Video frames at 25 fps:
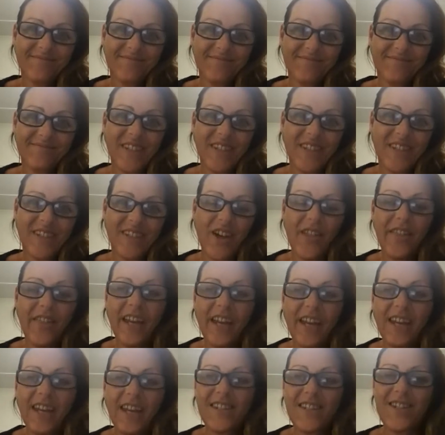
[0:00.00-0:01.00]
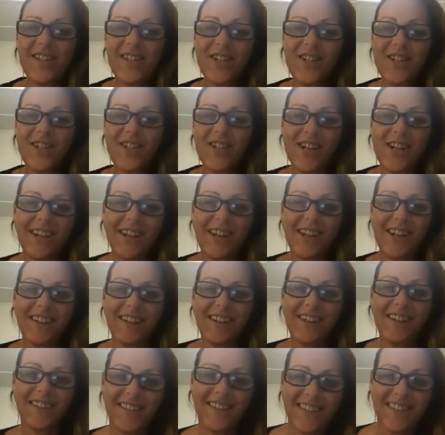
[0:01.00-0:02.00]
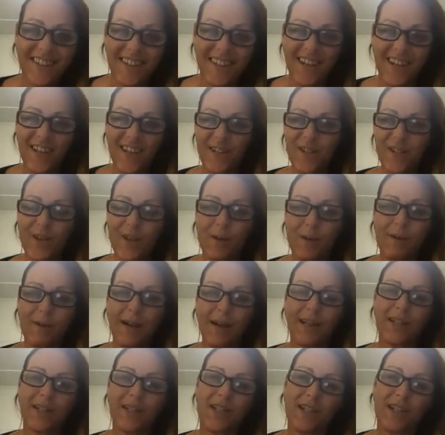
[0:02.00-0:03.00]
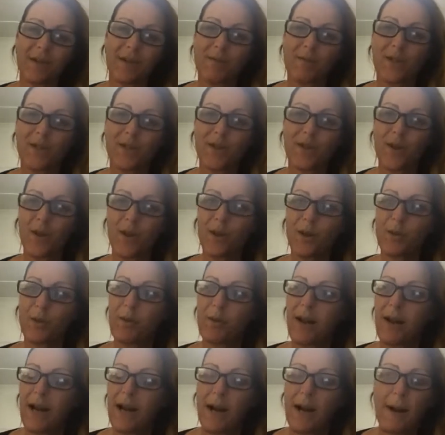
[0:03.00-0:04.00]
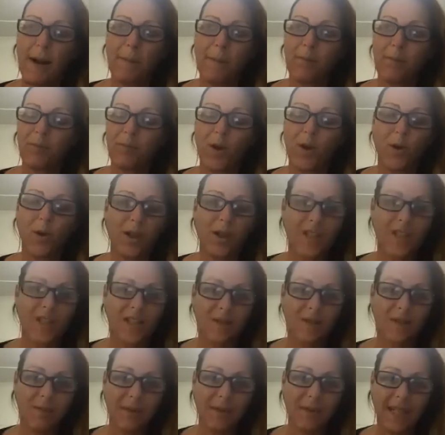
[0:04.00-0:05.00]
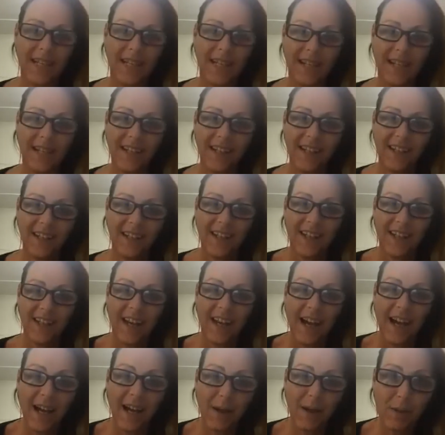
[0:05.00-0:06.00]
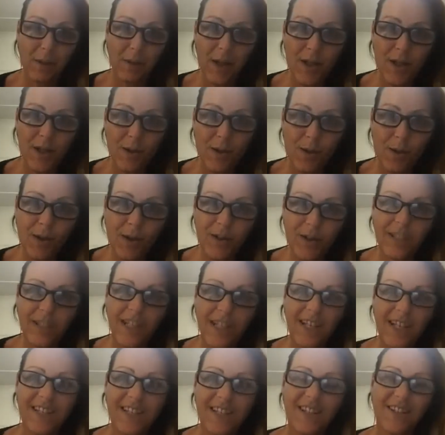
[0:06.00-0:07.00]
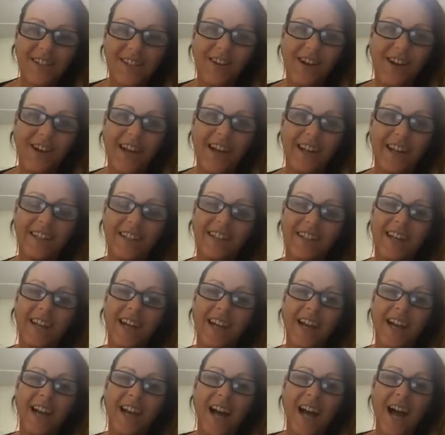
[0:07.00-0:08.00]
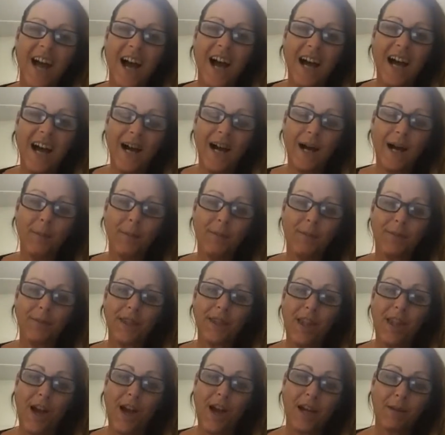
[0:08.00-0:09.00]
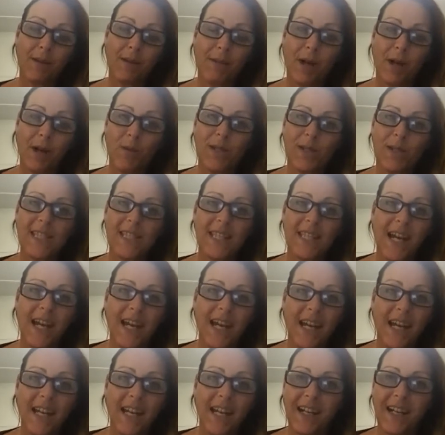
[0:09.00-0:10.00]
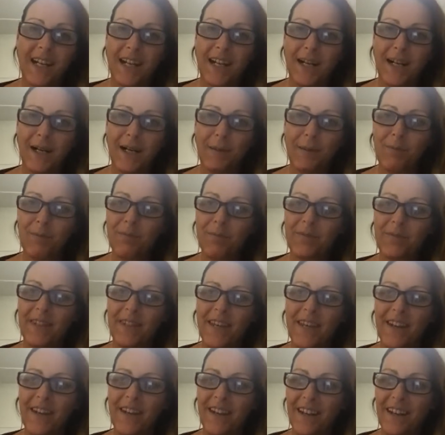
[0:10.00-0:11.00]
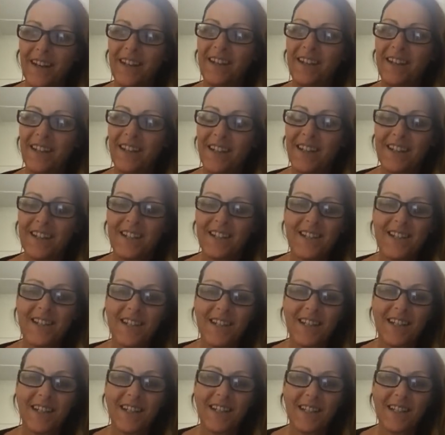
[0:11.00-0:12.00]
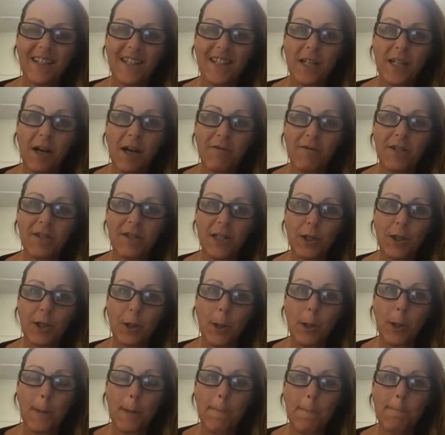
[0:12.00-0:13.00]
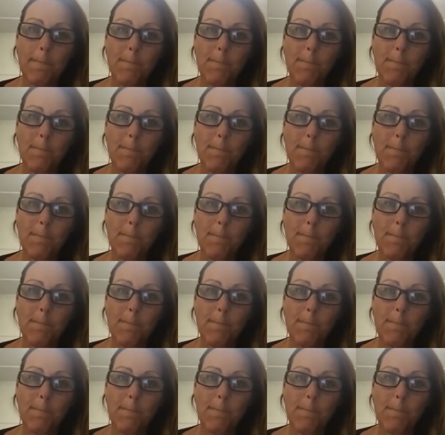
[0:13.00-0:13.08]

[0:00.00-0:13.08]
Thanks, Hayley. Jess. Thank you so much. And I'm so honoured to be able to talk on here tonight. Like Mel was saying, yeah, it's tough to